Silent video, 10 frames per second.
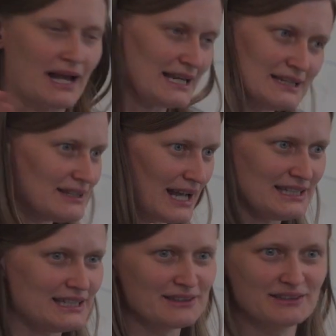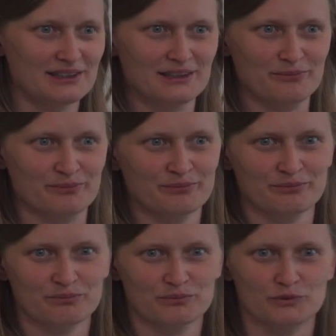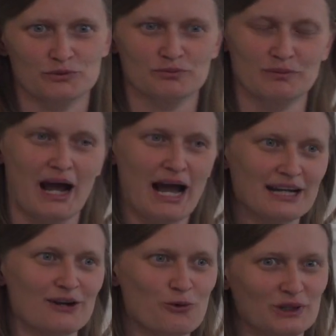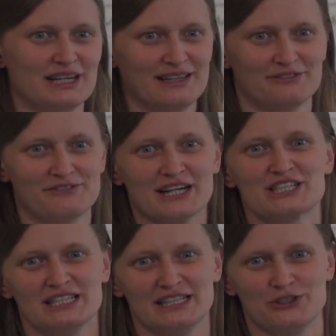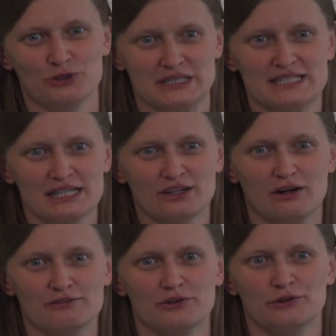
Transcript: any, any um, higher order function that you can think of